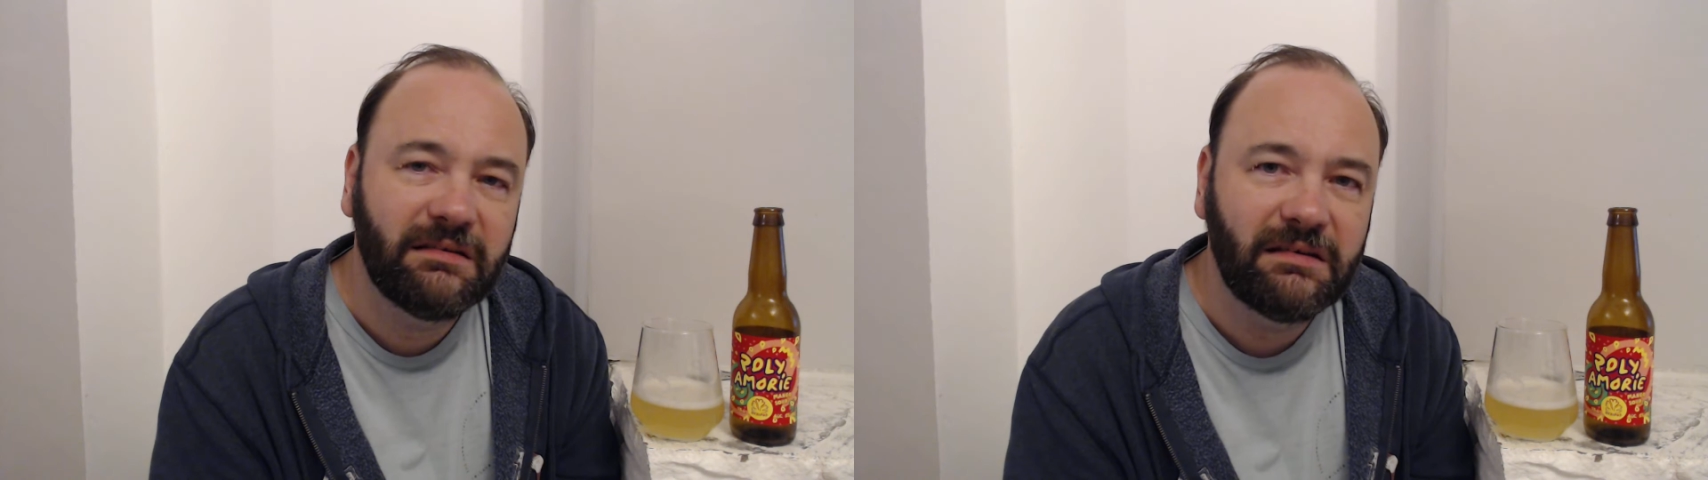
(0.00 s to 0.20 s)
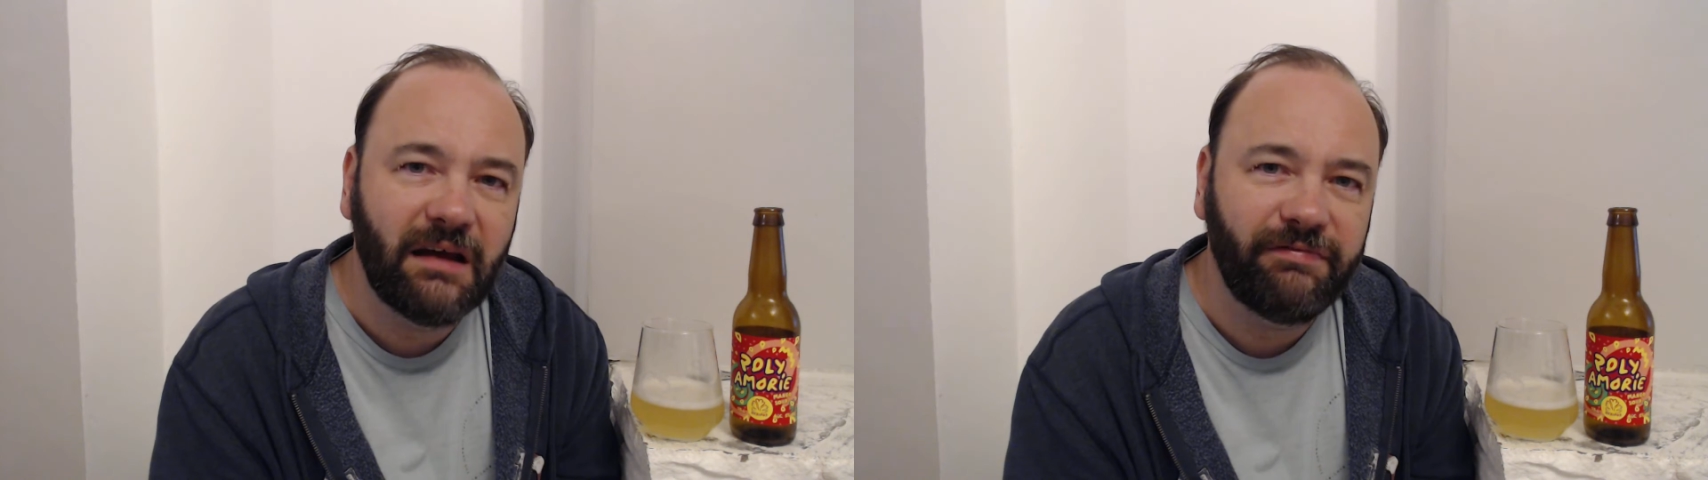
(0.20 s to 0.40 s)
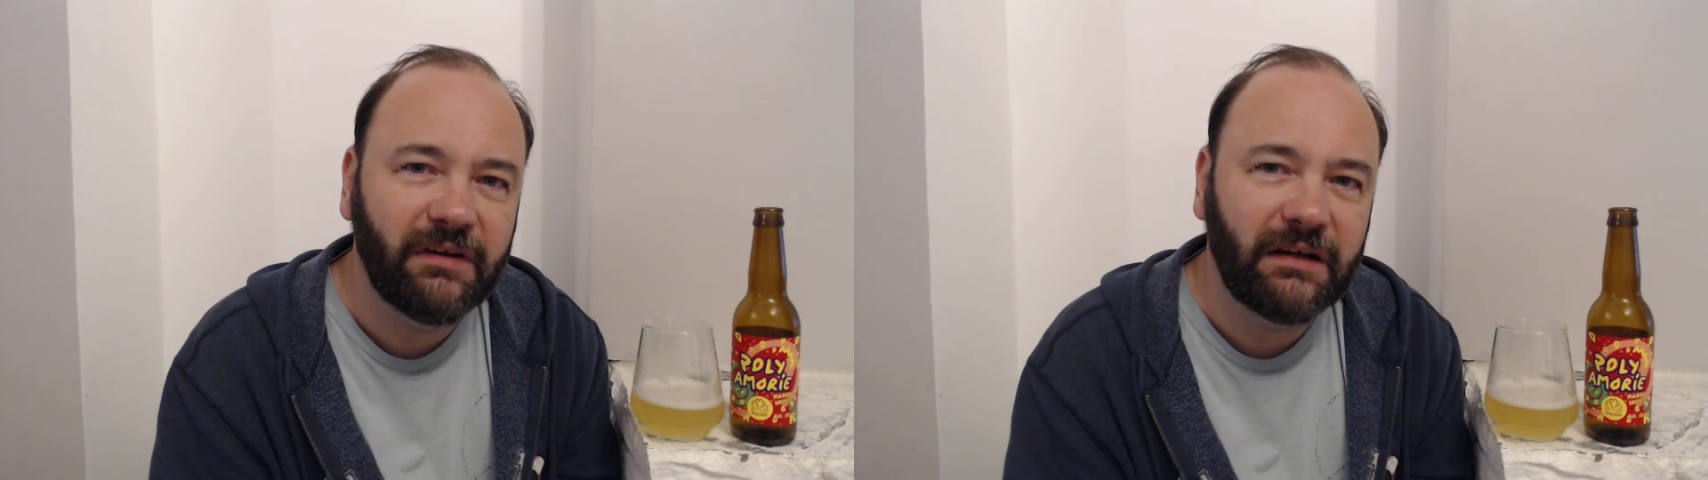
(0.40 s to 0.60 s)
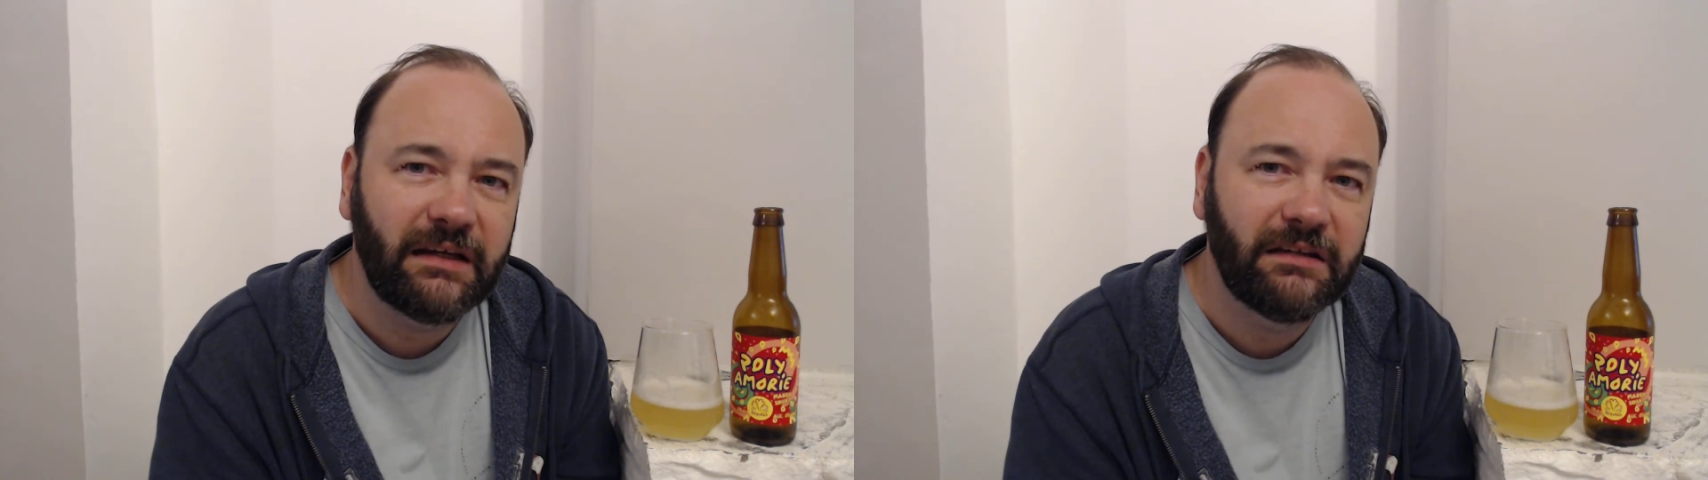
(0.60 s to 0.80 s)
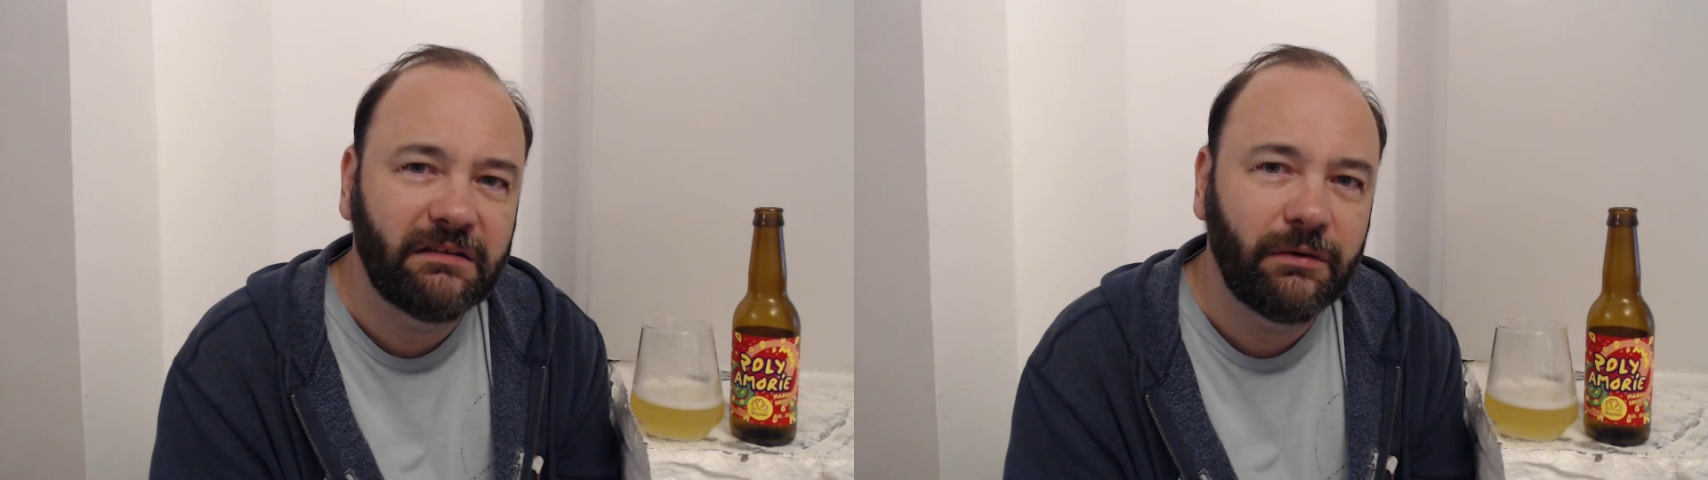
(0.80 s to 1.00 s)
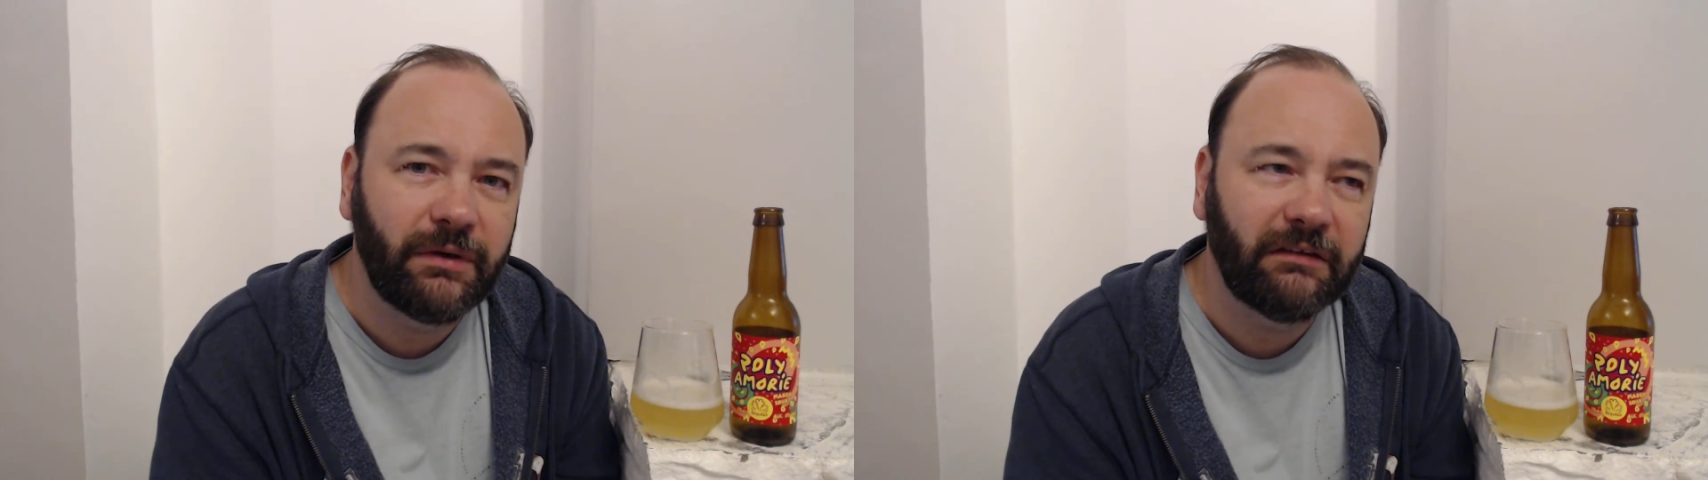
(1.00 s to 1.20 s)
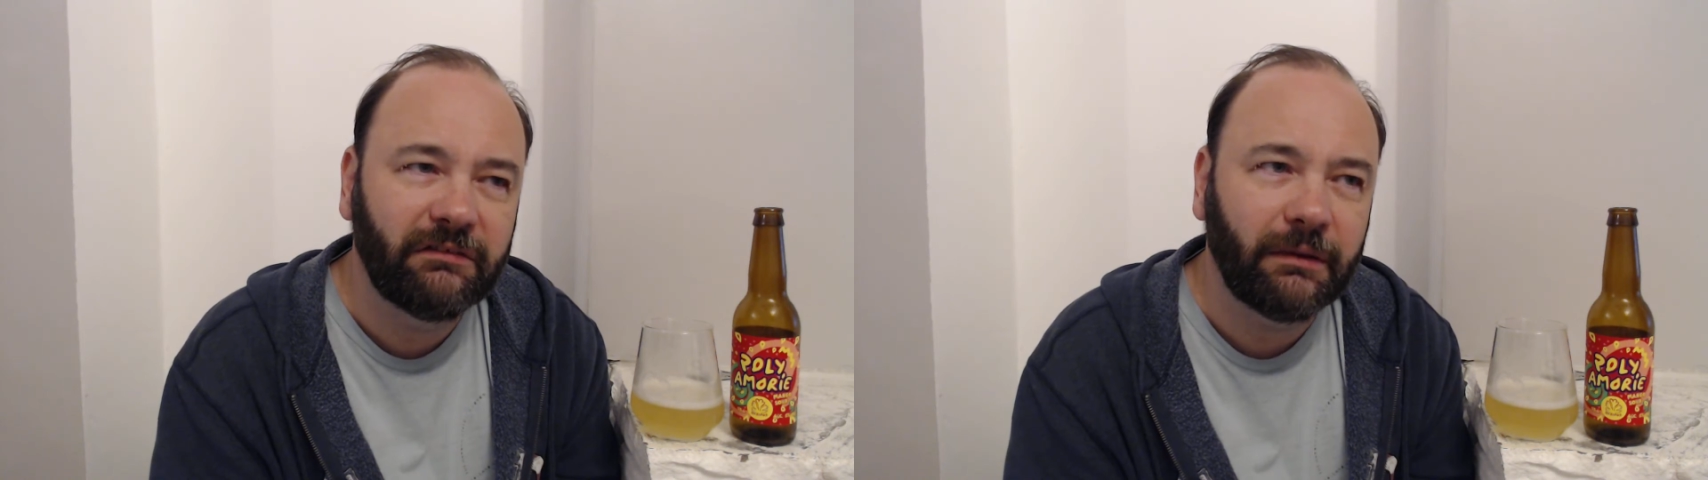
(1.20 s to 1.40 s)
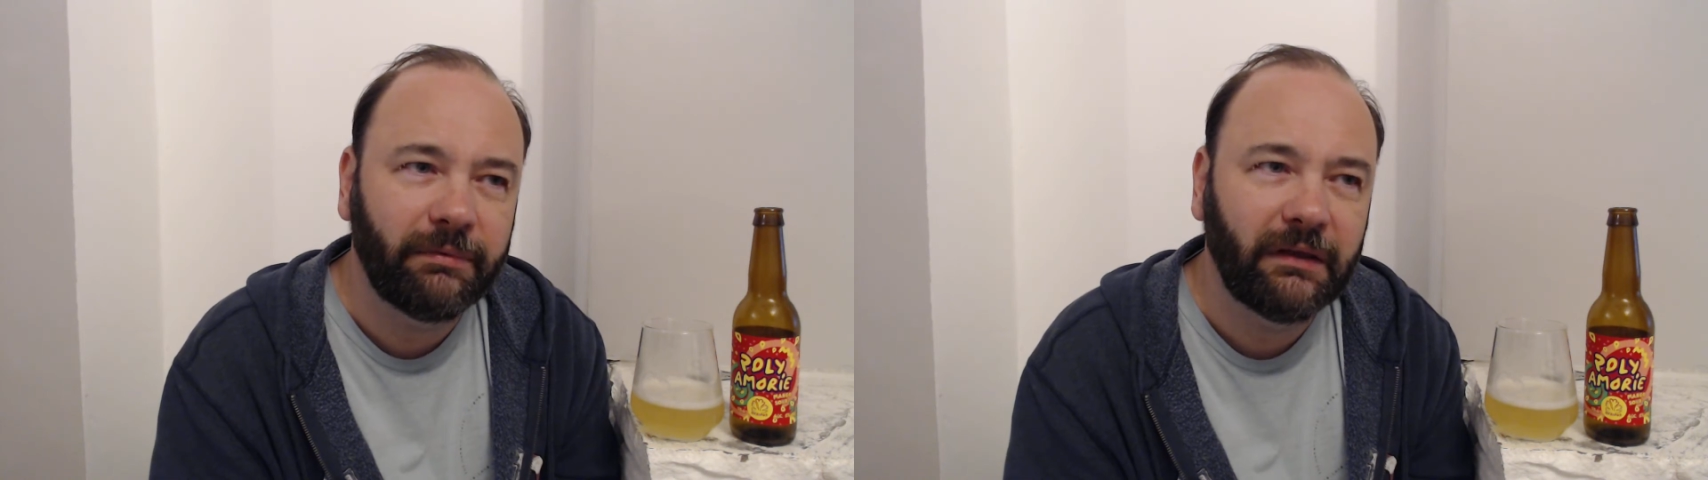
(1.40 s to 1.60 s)
definitely doing
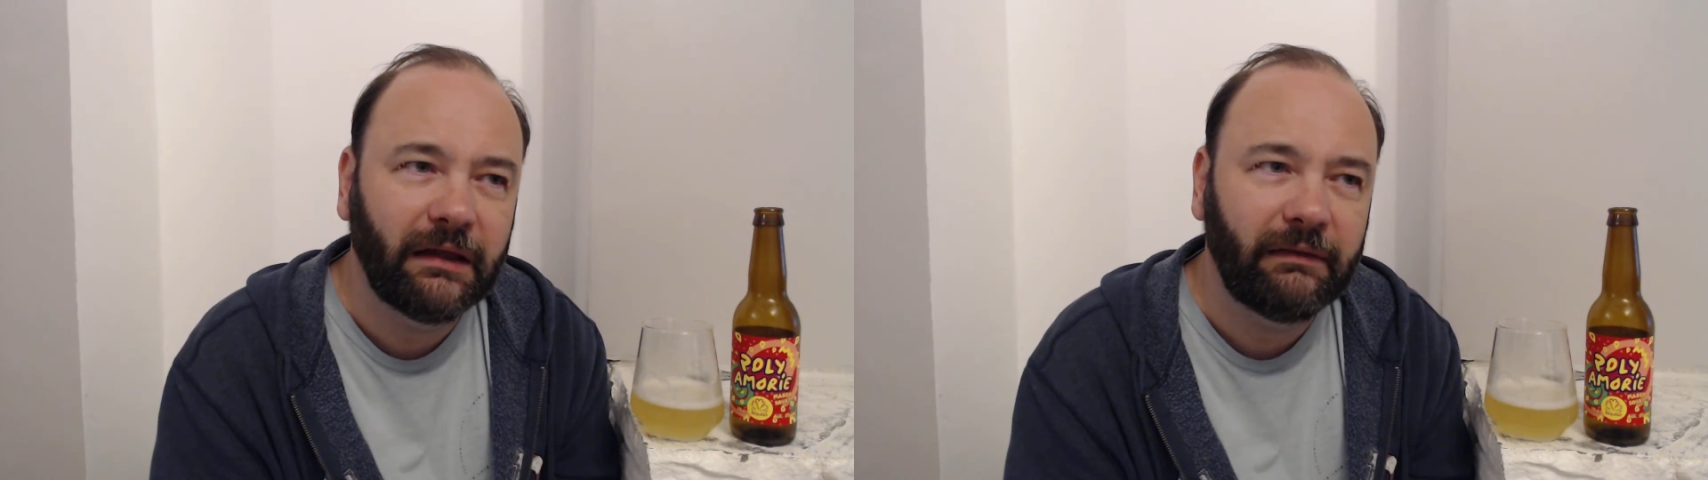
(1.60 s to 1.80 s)
something